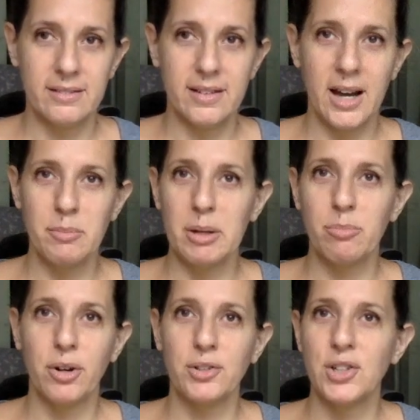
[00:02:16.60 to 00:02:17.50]
I'd be
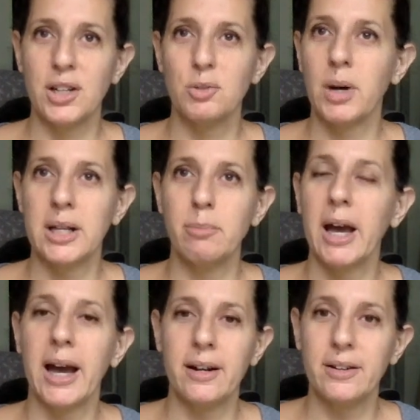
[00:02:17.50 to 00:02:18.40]
approaching 20
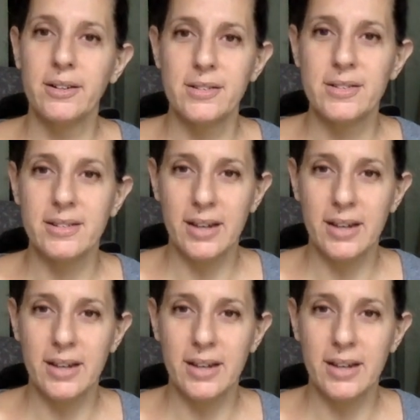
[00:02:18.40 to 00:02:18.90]
patterns.